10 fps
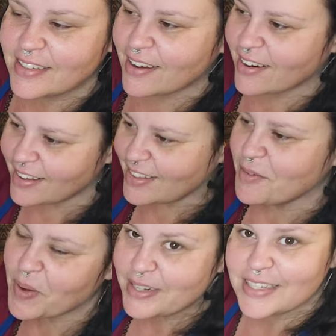in there, and
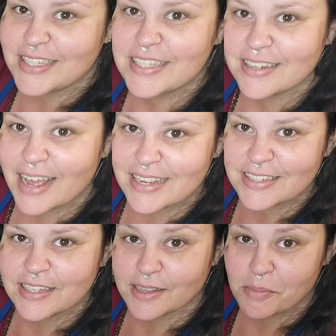they went to
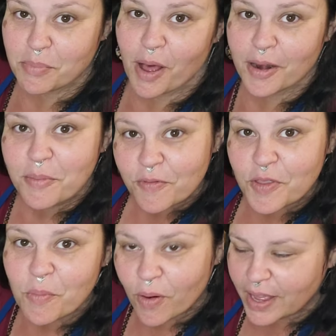slice like the bottom
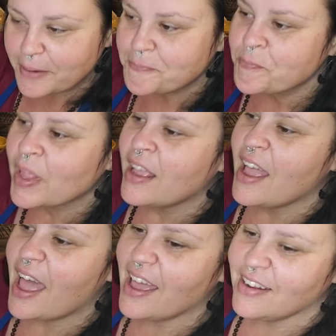of the bread
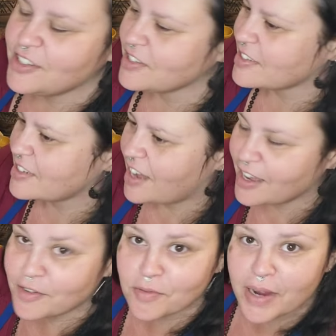and just
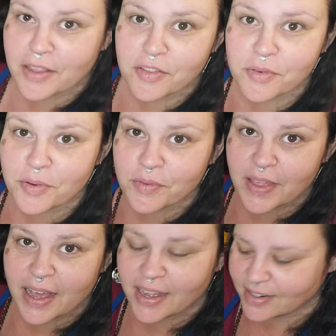cut right through
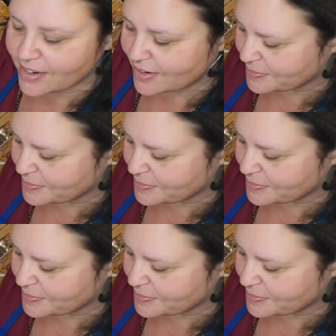that